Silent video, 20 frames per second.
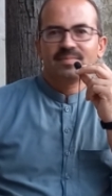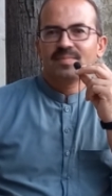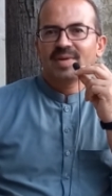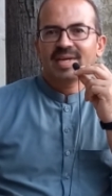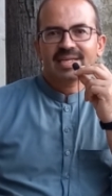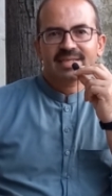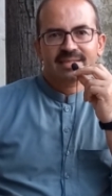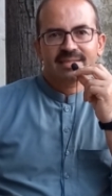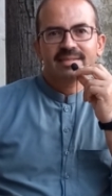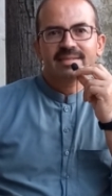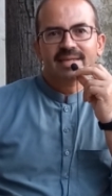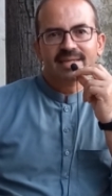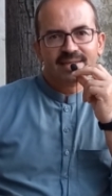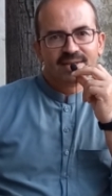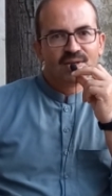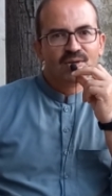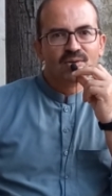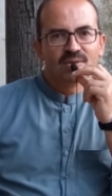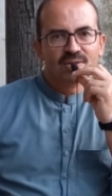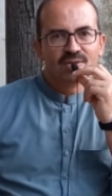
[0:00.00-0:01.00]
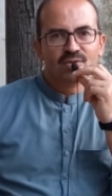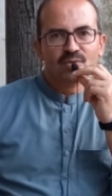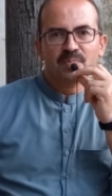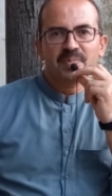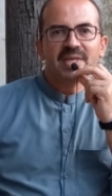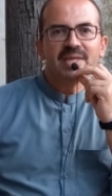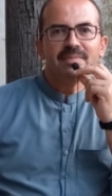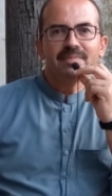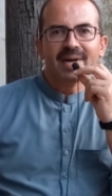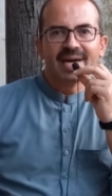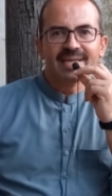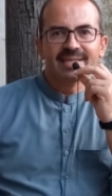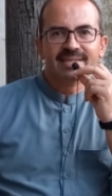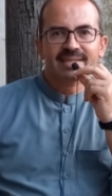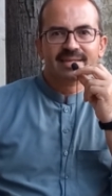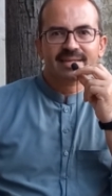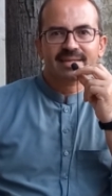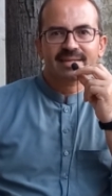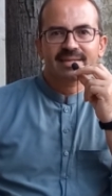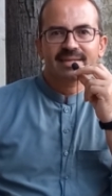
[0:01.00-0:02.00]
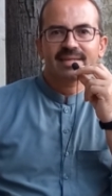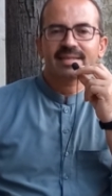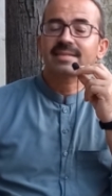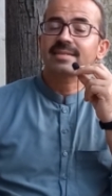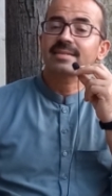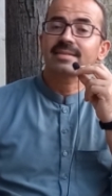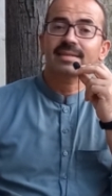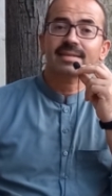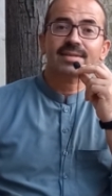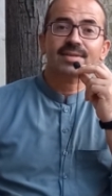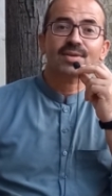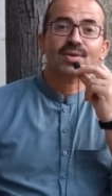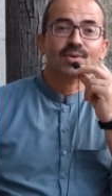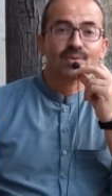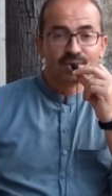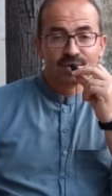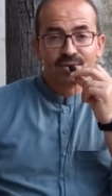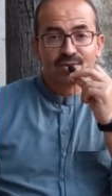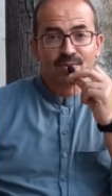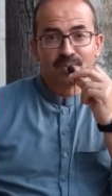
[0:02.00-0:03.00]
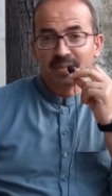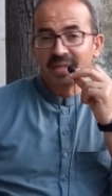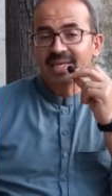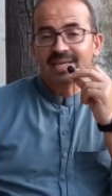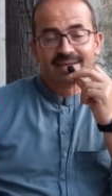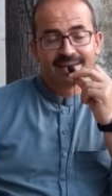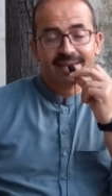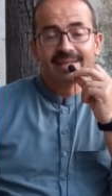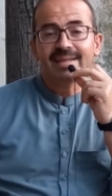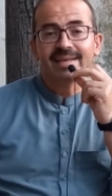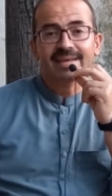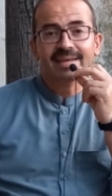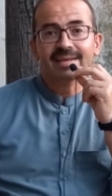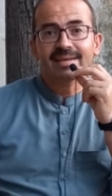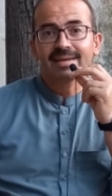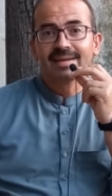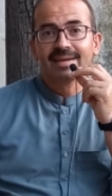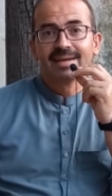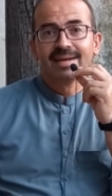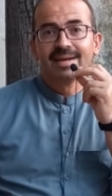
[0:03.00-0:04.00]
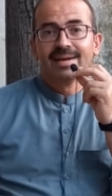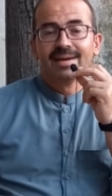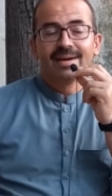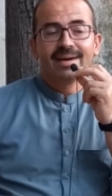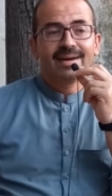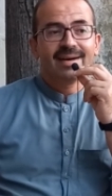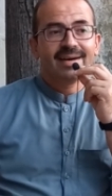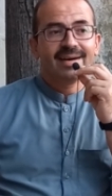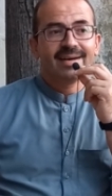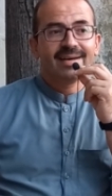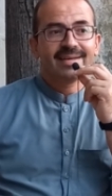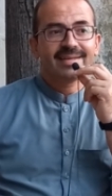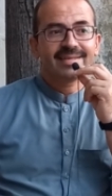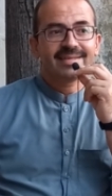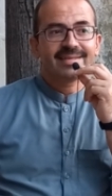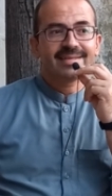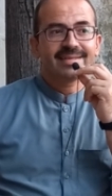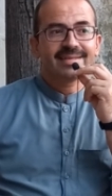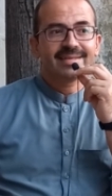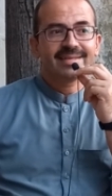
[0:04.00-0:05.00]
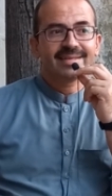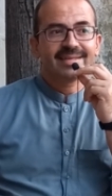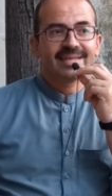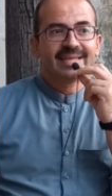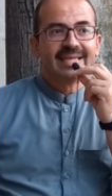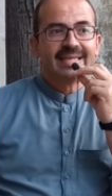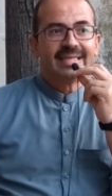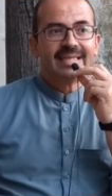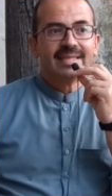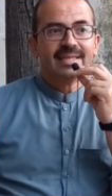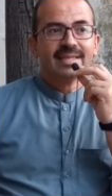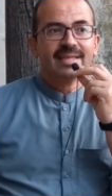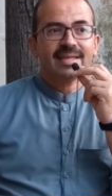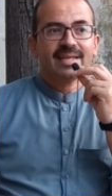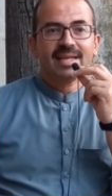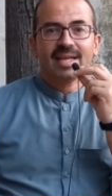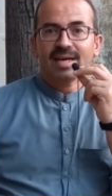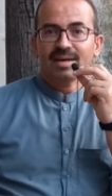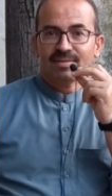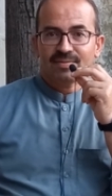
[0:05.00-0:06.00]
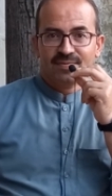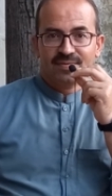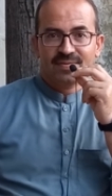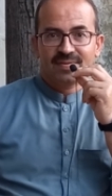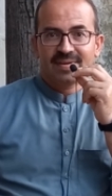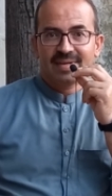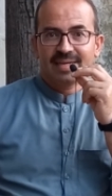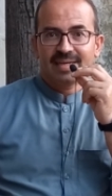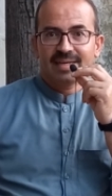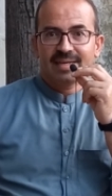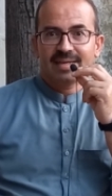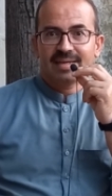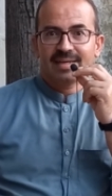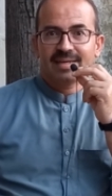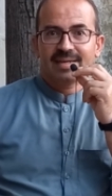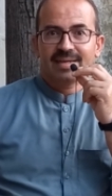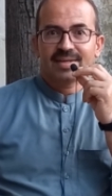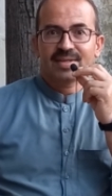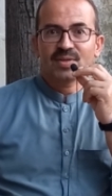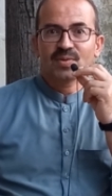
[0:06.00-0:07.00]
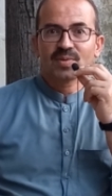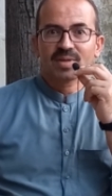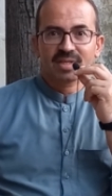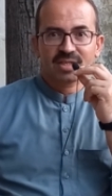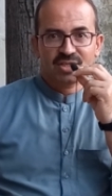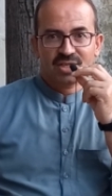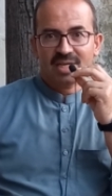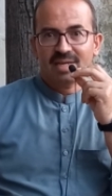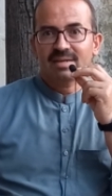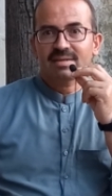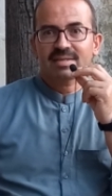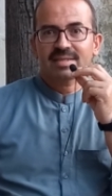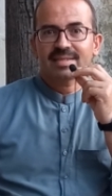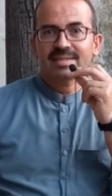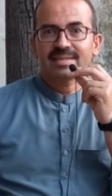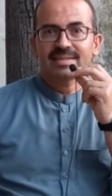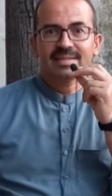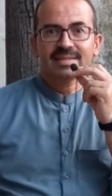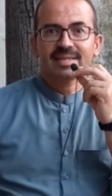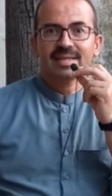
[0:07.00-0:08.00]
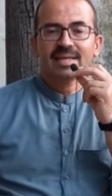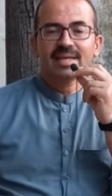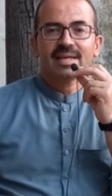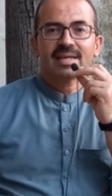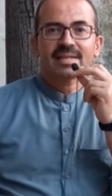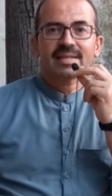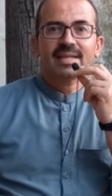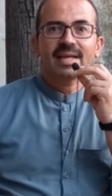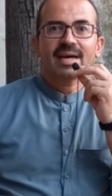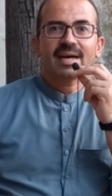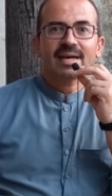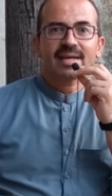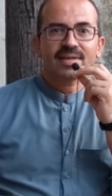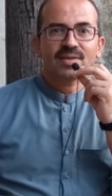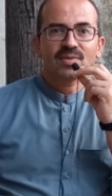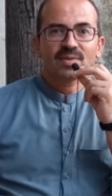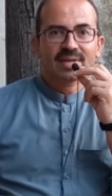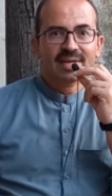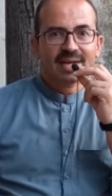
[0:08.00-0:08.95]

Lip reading: it's not good to be miser, it's not good to be cunning, and love your children, they are your